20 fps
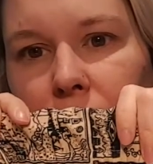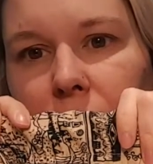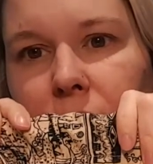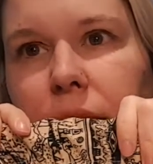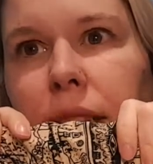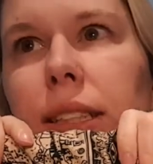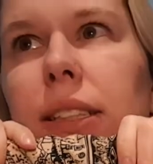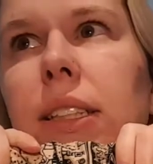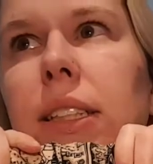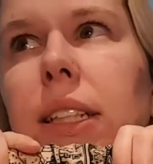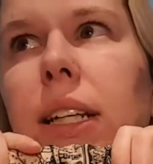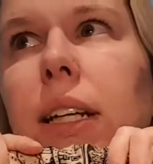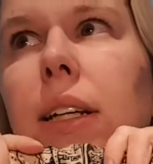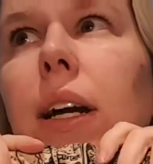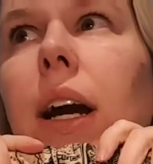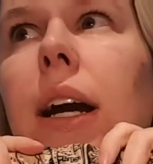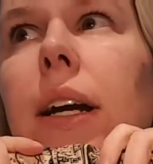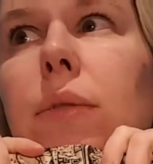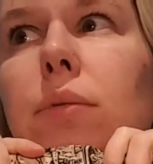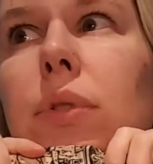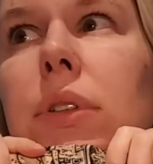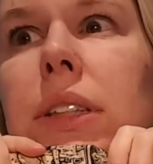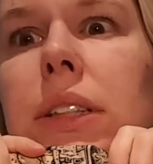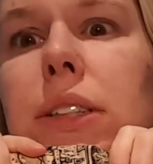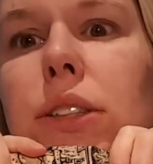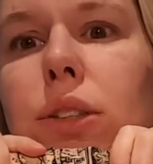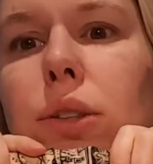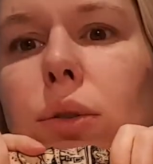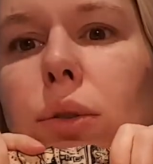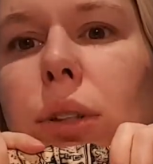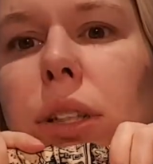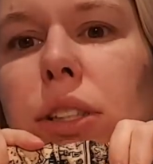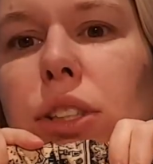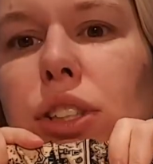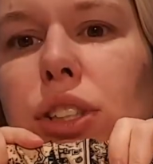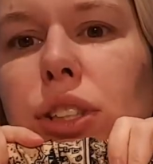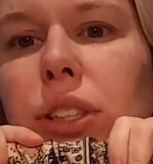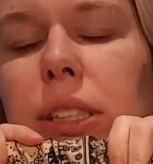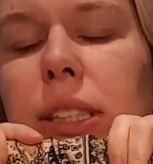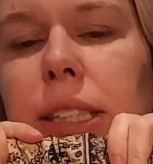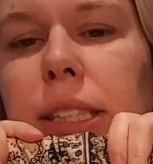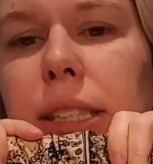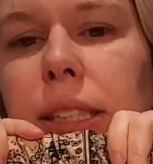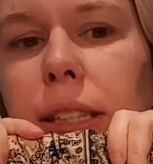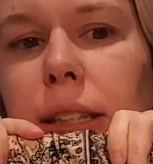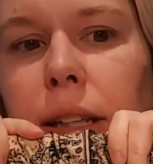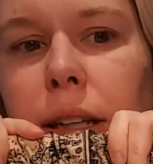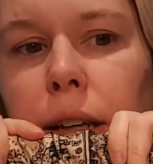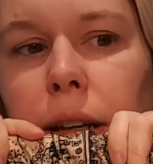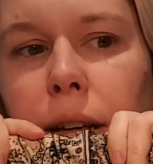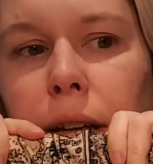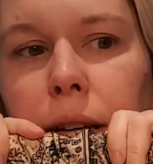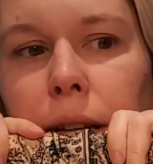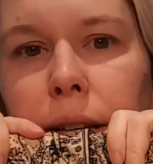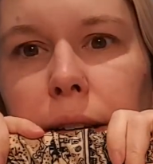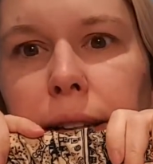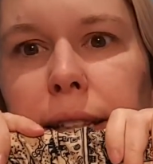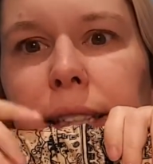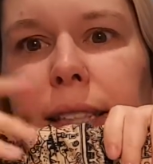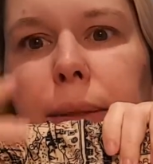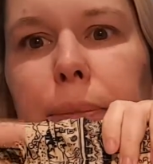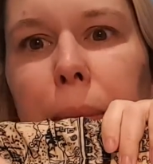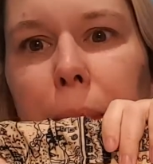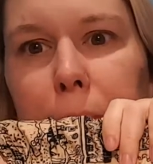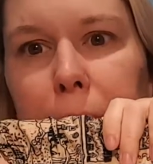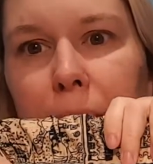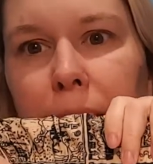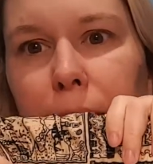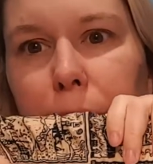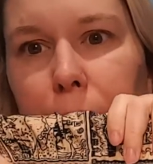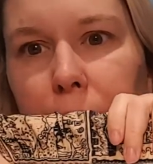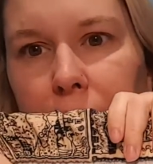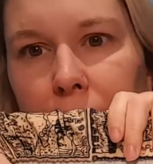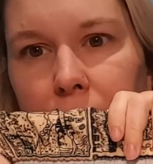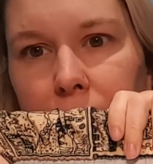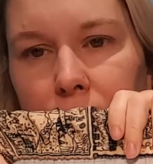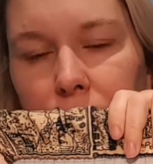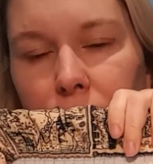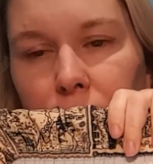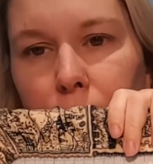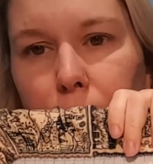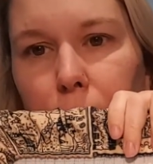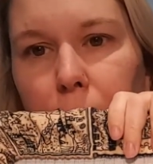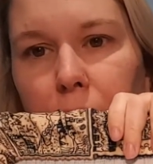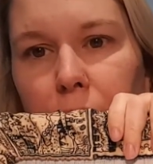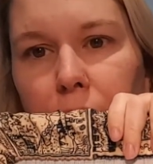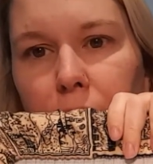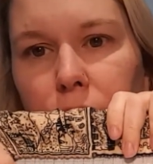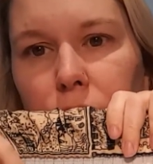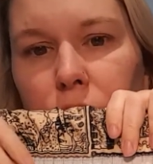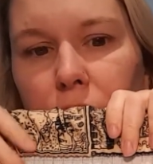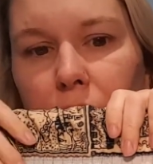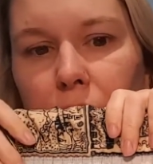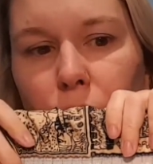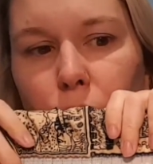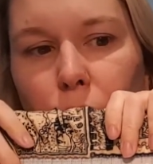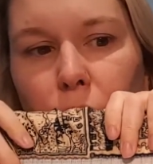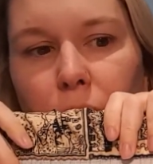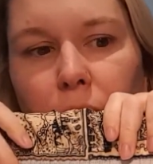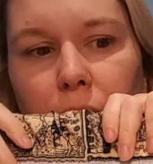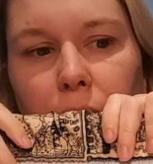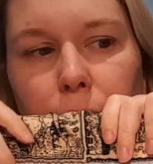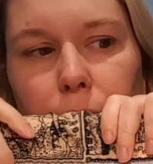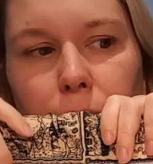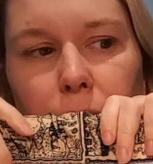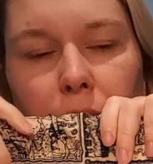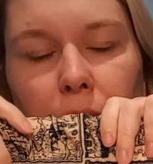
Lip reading: on this, and I really do, it's just, this is my main piece for the month of January.